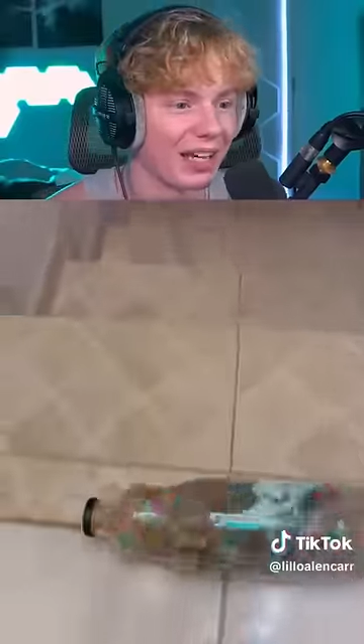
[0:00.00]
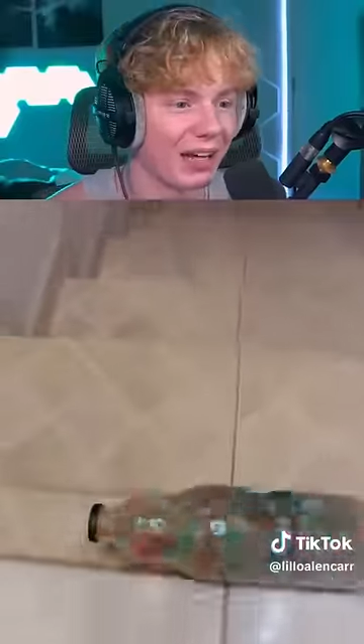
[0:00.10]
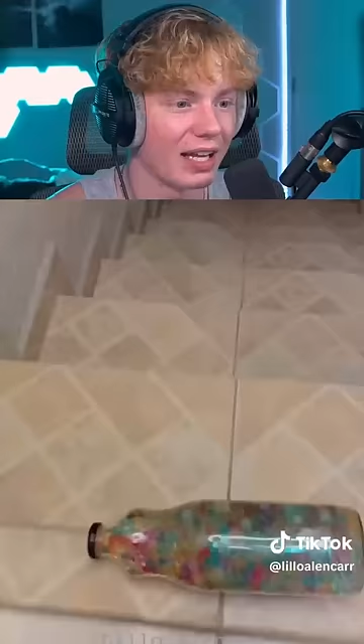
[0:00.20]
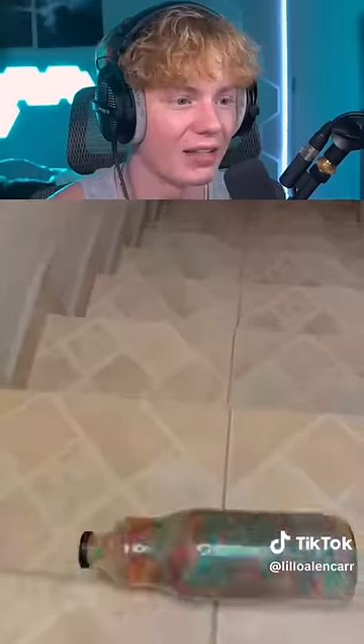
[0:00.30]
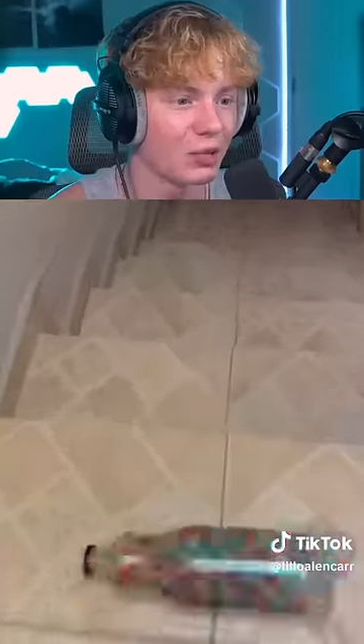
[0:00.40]

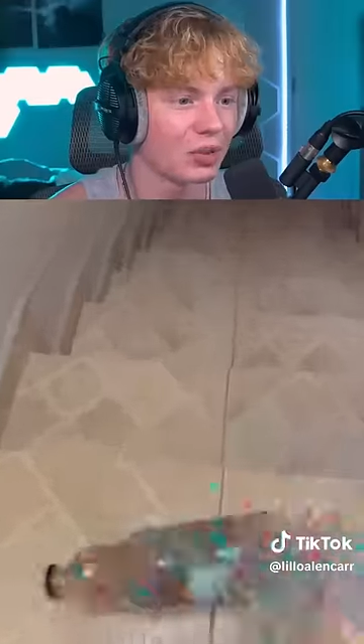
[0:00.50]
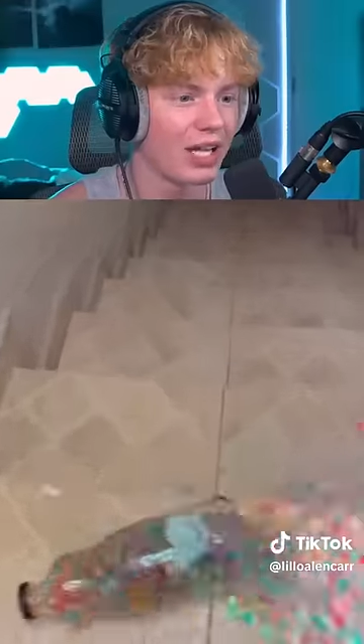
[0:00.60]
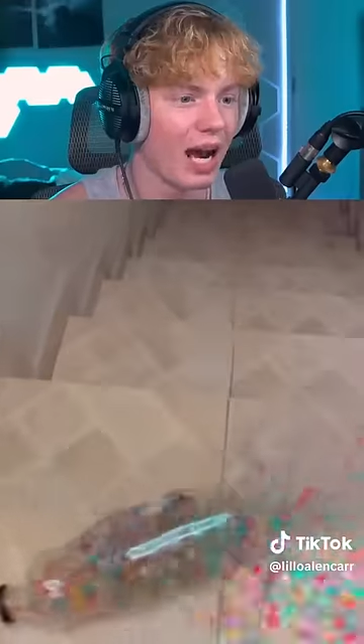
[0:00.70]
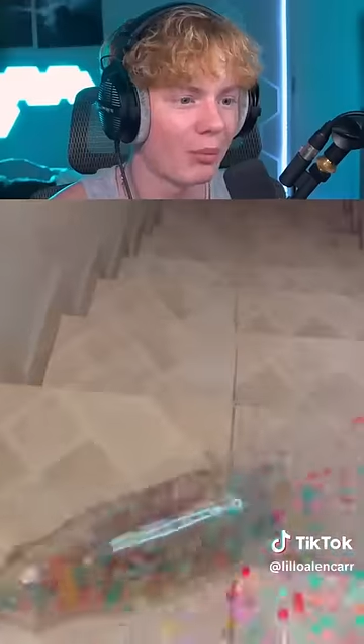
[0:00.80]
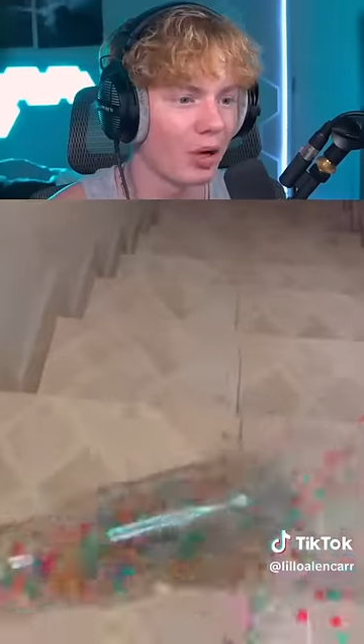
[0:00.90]
Okay, this one's
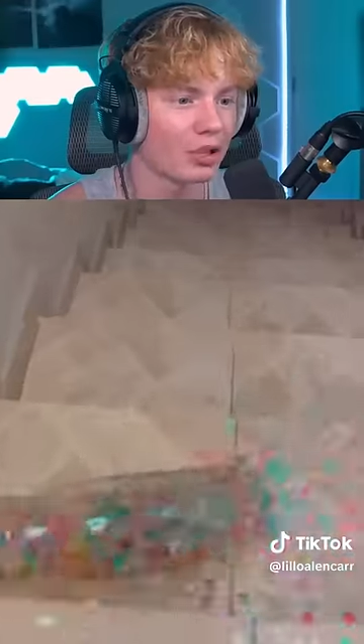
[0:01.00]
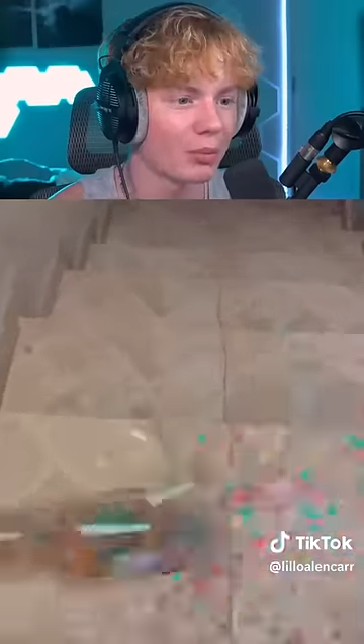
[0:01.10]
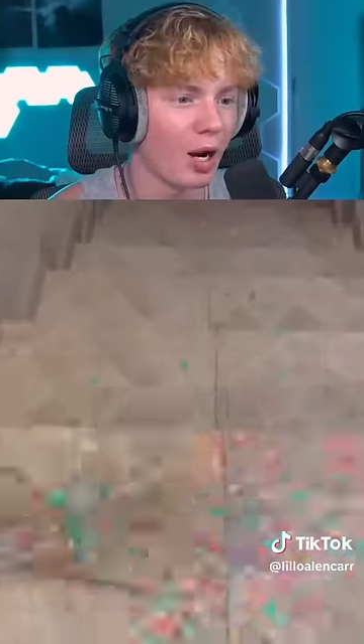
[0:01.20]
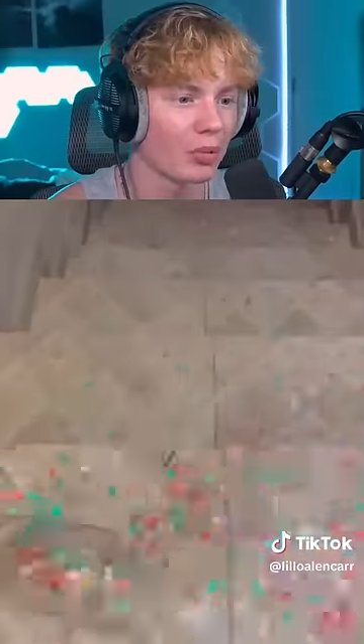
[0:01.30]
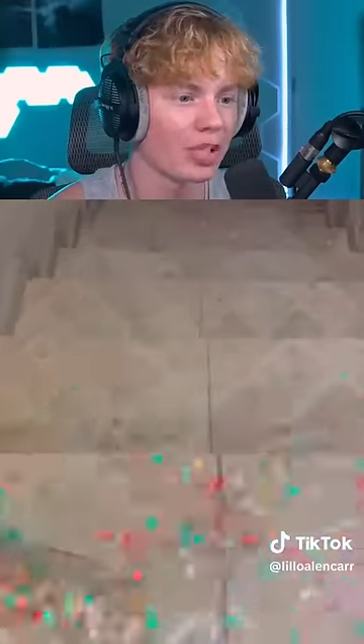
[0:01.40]
got a bunch of
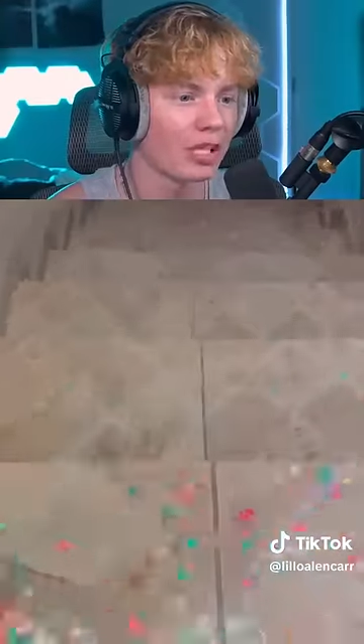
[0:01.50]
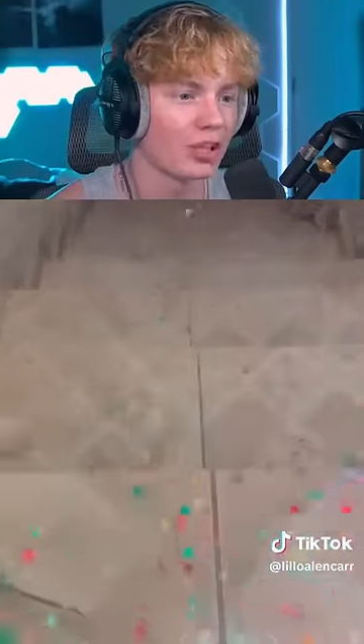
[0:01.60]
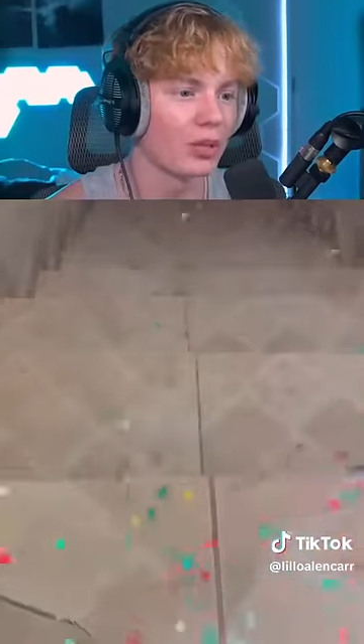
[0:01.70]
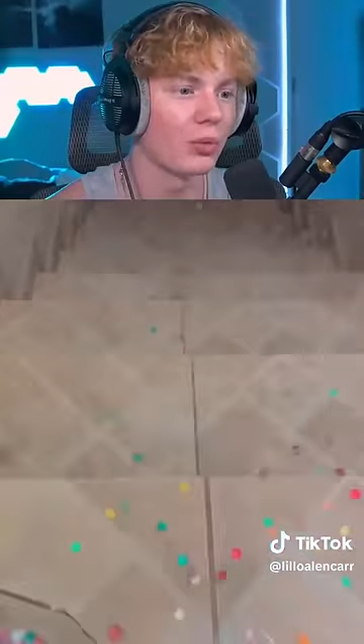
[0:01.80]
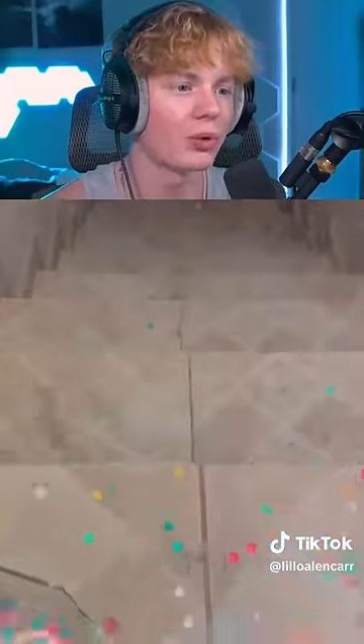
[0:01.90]
marbles in it,
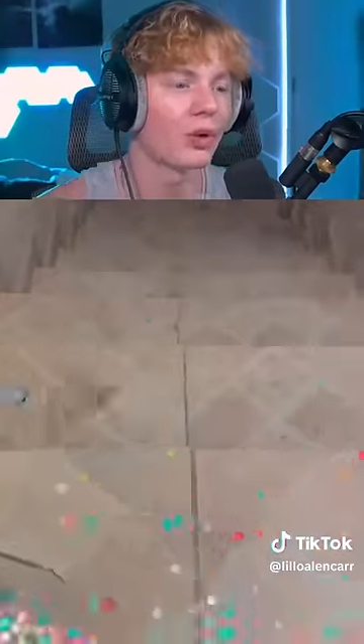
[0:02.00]
too.